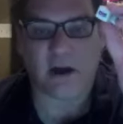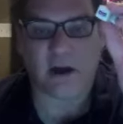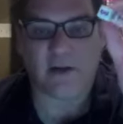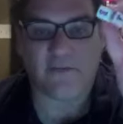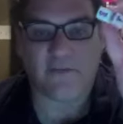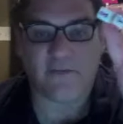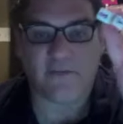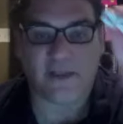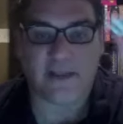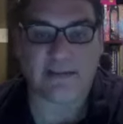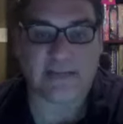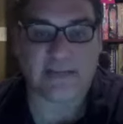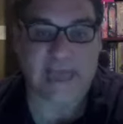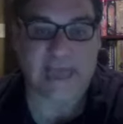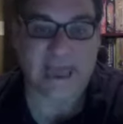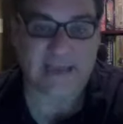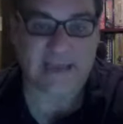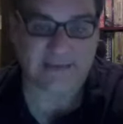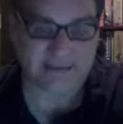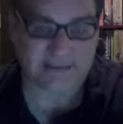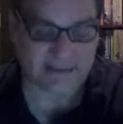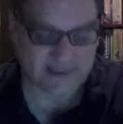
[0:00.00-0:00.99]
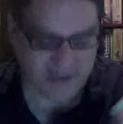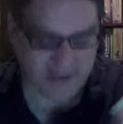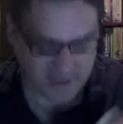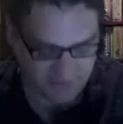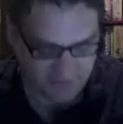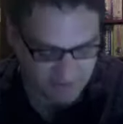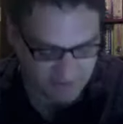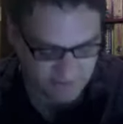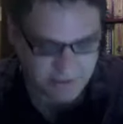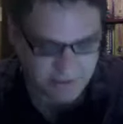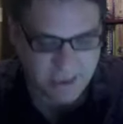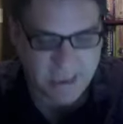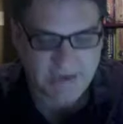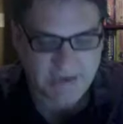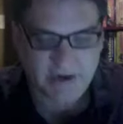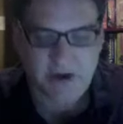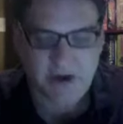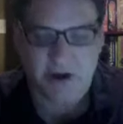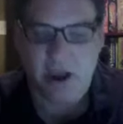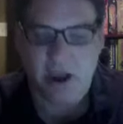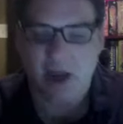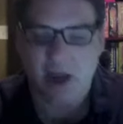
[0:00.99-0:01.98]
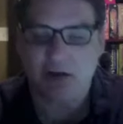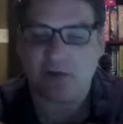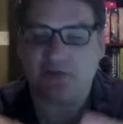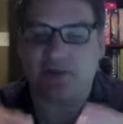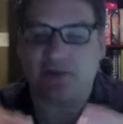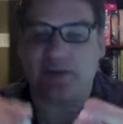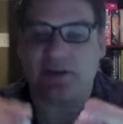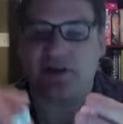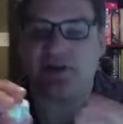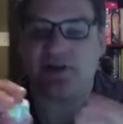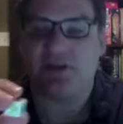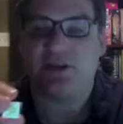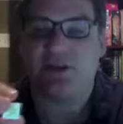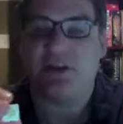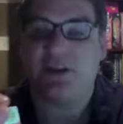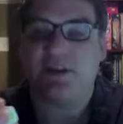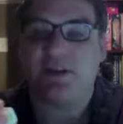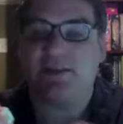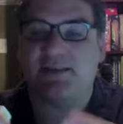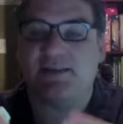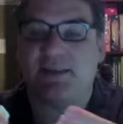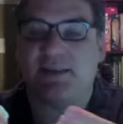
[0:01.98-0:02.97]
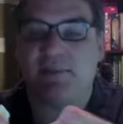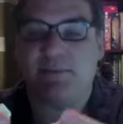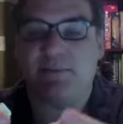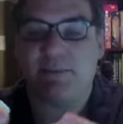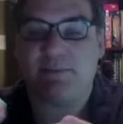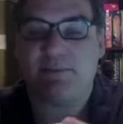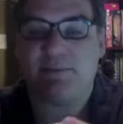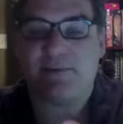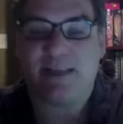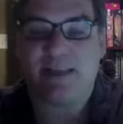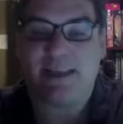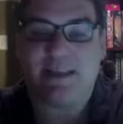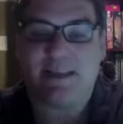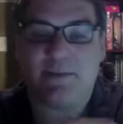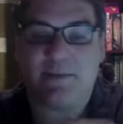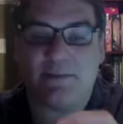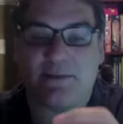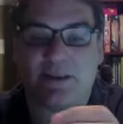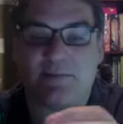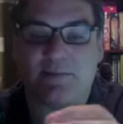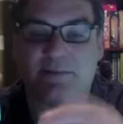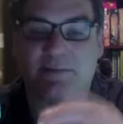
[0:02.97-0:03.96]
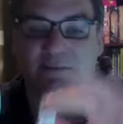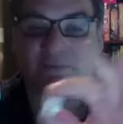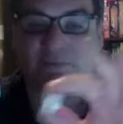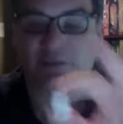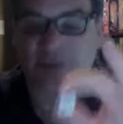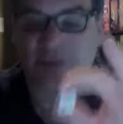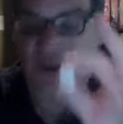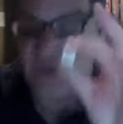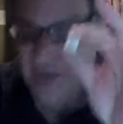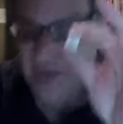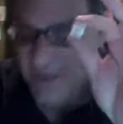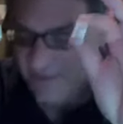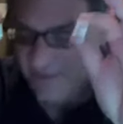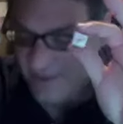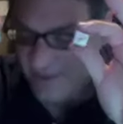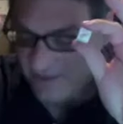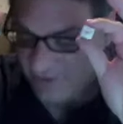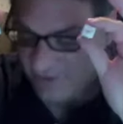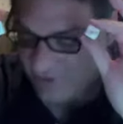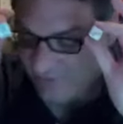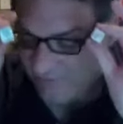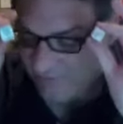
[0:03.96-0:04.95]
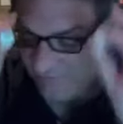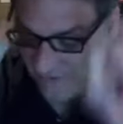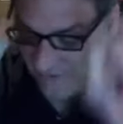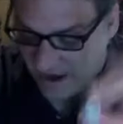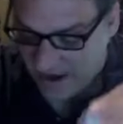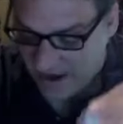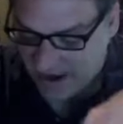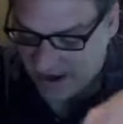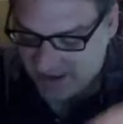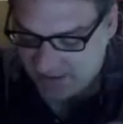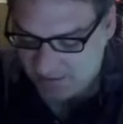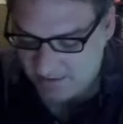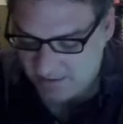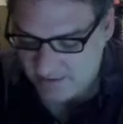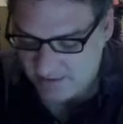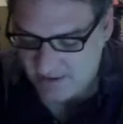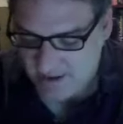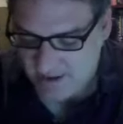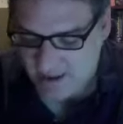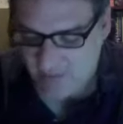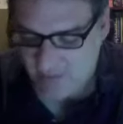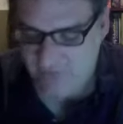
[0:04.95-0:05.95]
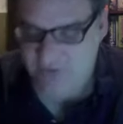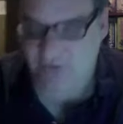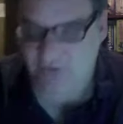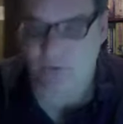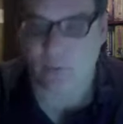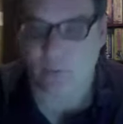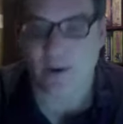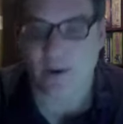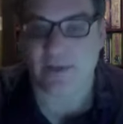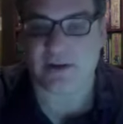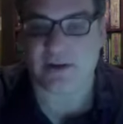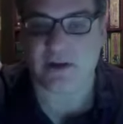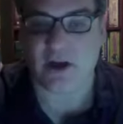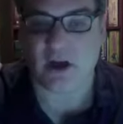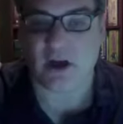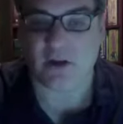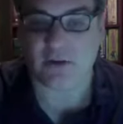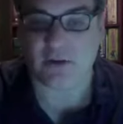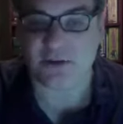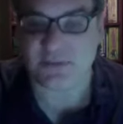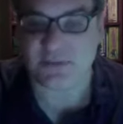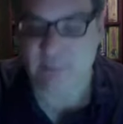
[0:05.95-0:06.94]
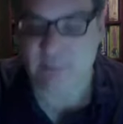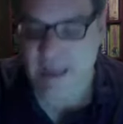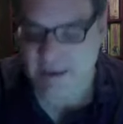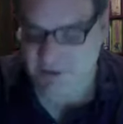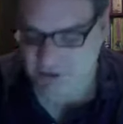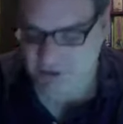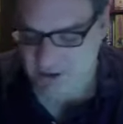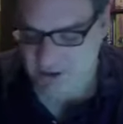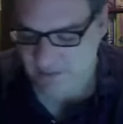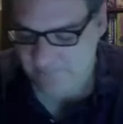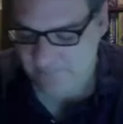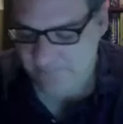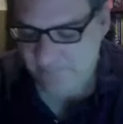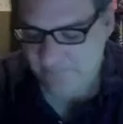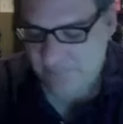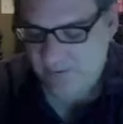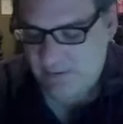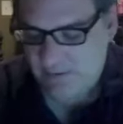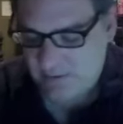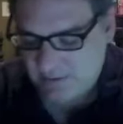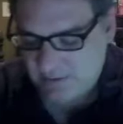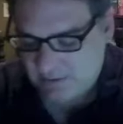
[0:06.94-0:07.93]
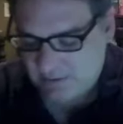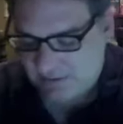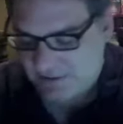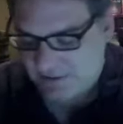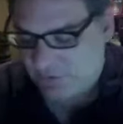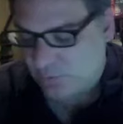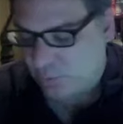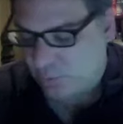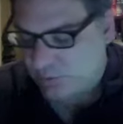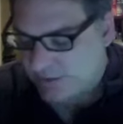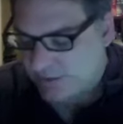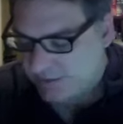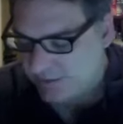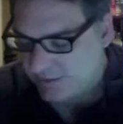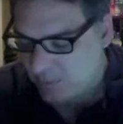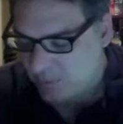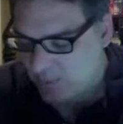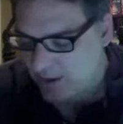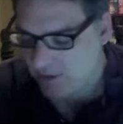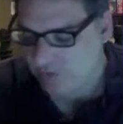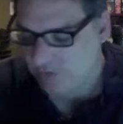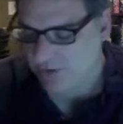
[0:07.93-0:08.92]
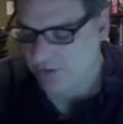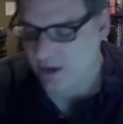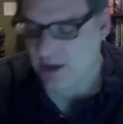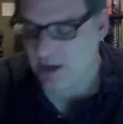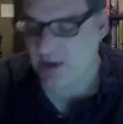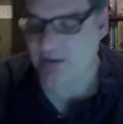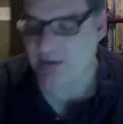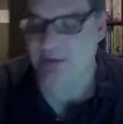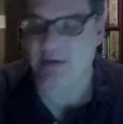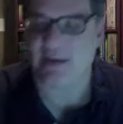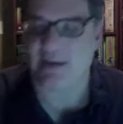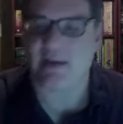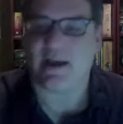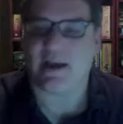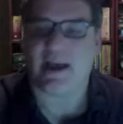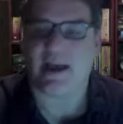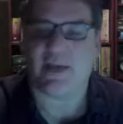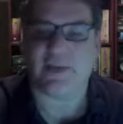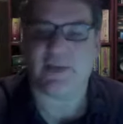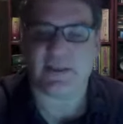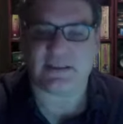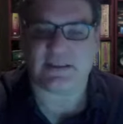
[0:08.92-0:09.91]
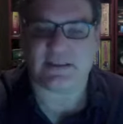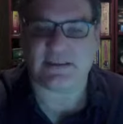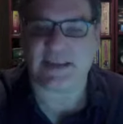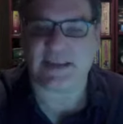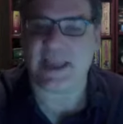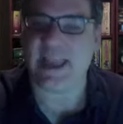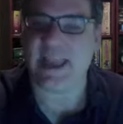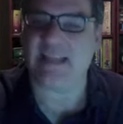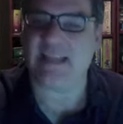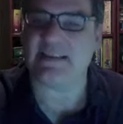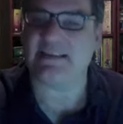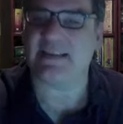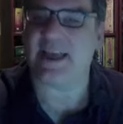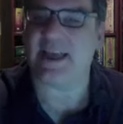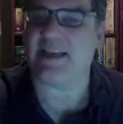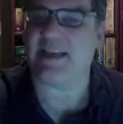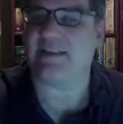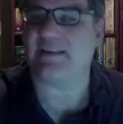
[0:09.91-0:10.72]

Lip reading: fantastic. I think the iconography is good. Some people like them, some people don't. I think they're fine. I think the way the colors match up is really well done. I think the 10-sided